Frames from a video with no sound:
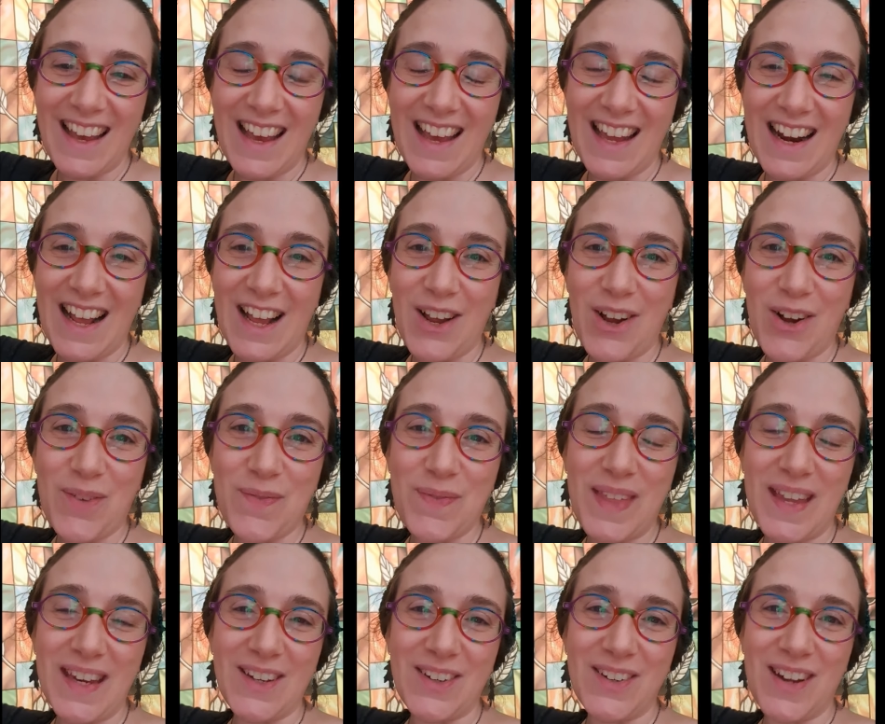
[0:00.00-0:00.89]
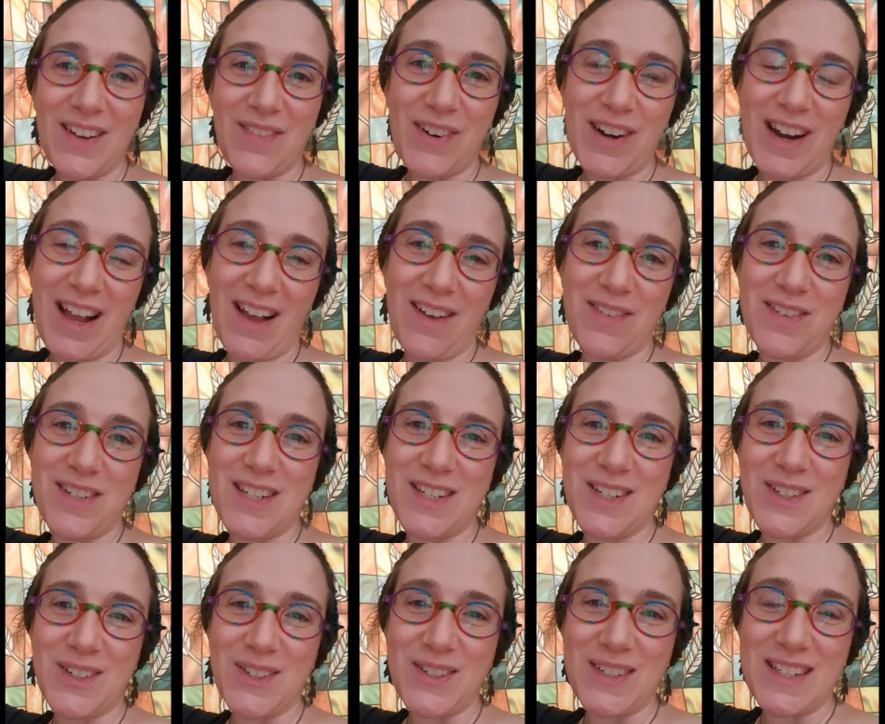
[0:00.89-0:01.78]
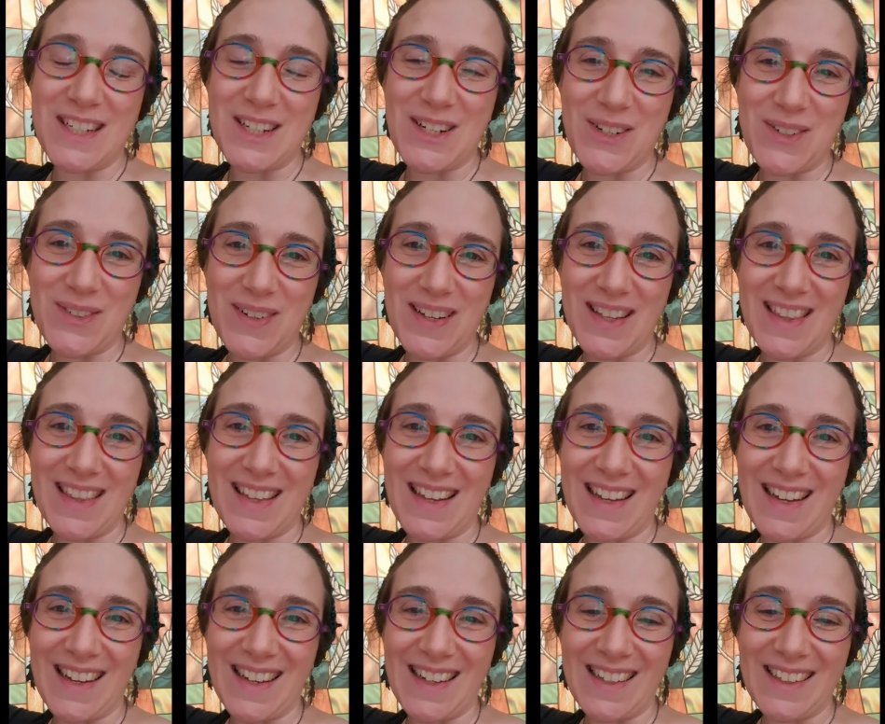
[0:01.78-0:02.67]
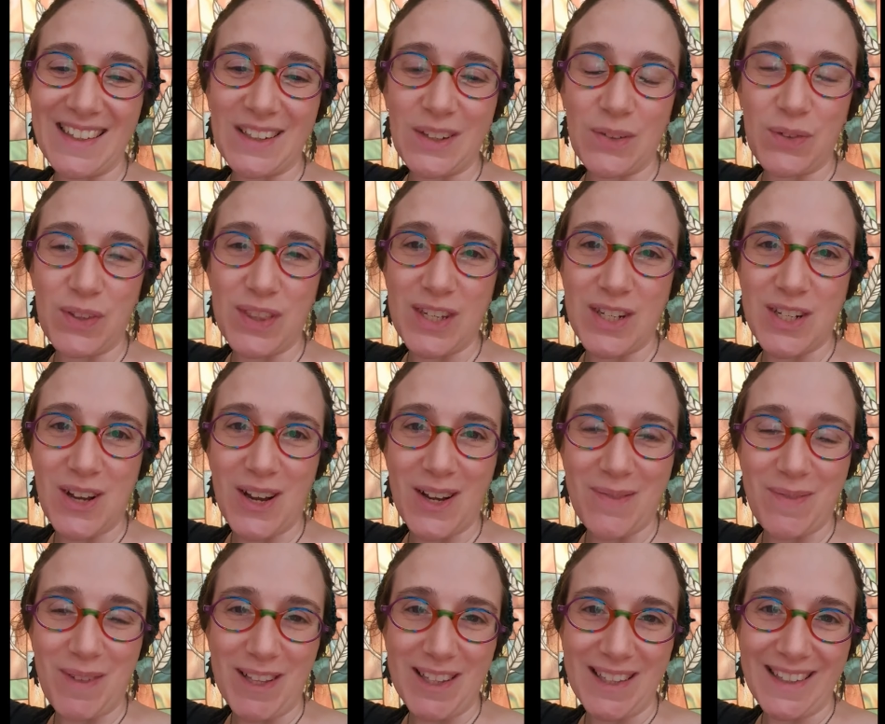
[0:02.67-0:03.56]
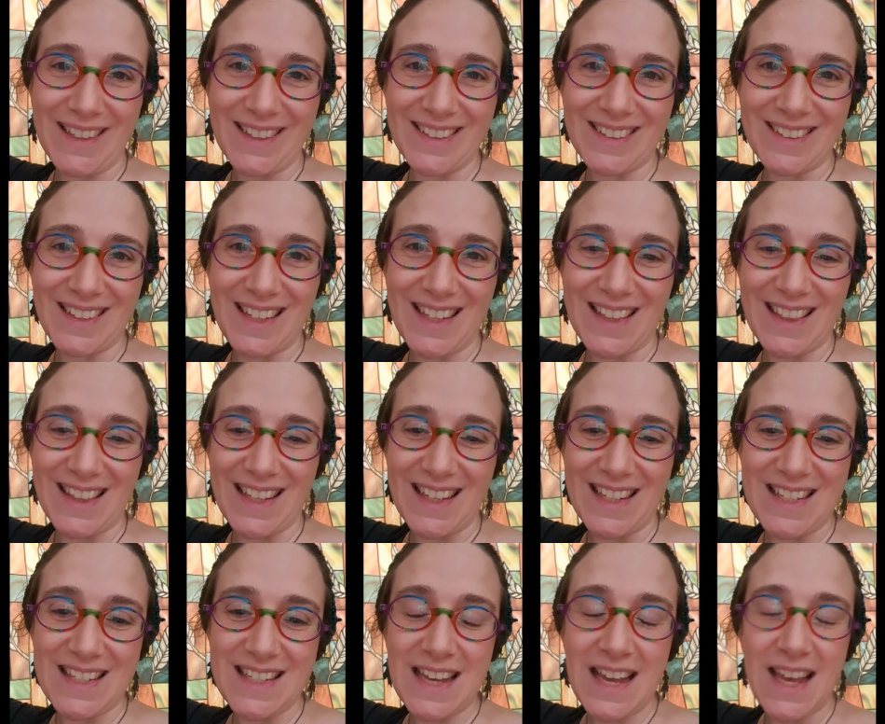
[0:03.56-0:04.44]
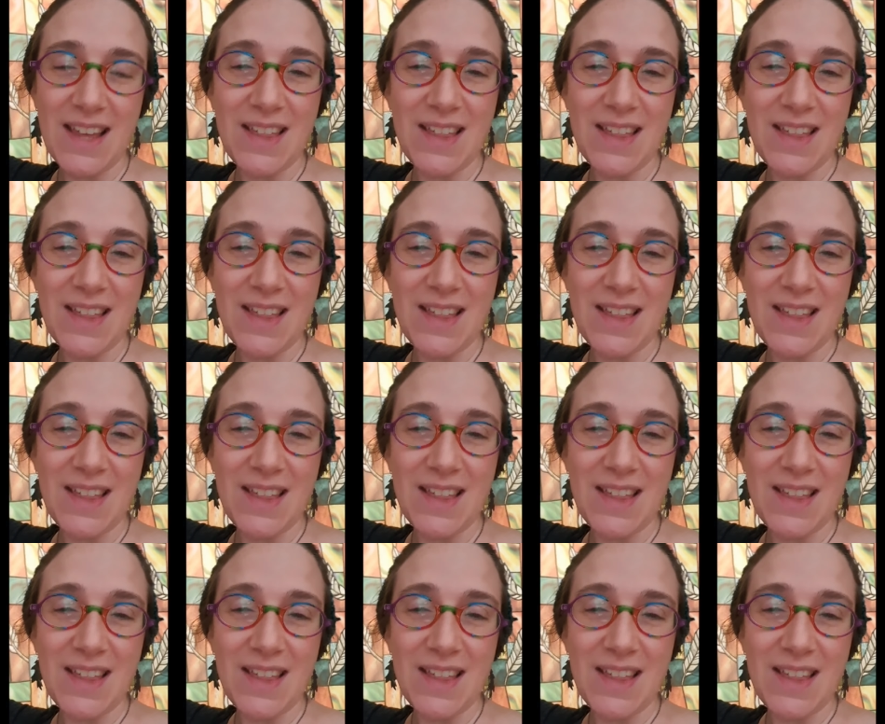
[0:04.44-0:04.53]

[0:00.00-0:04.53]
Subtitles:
And I hope that you never have to deal with a dog mauling like this.